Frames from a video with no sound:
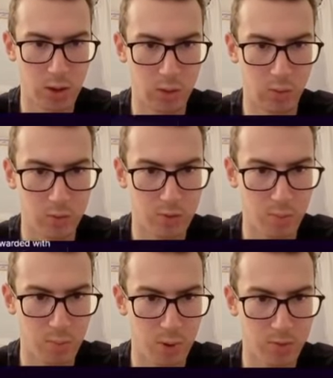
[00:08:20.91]
It was
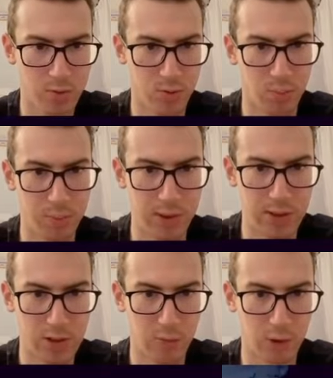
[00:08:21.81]
supposed to be
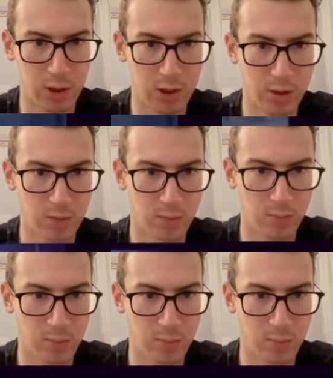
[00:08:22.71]
somewhere here.